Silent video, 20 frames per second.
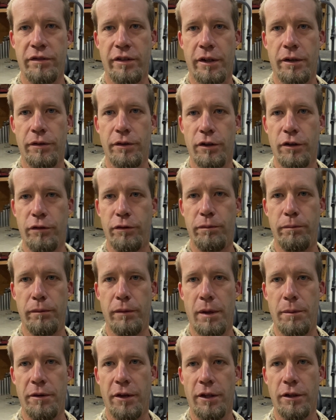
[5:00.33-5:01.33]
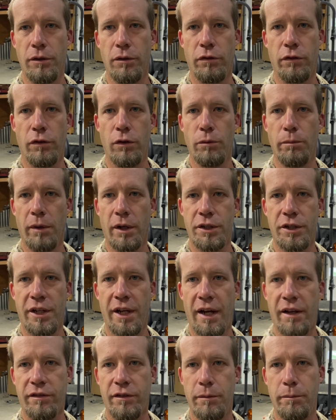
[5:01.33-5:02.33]
I don't know if maybe they used too much
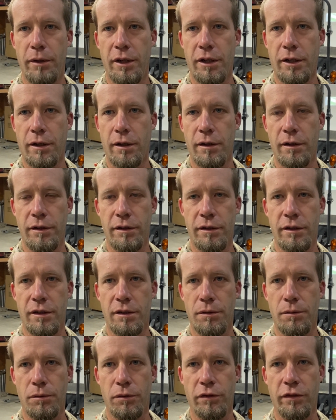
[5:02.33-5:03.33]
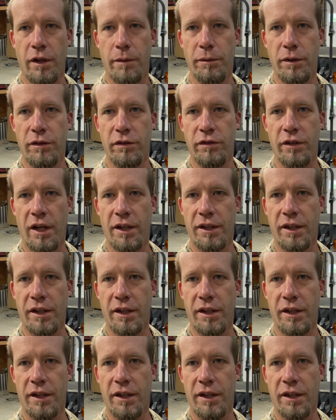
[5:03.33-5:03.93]
gasket maker and there was some inside the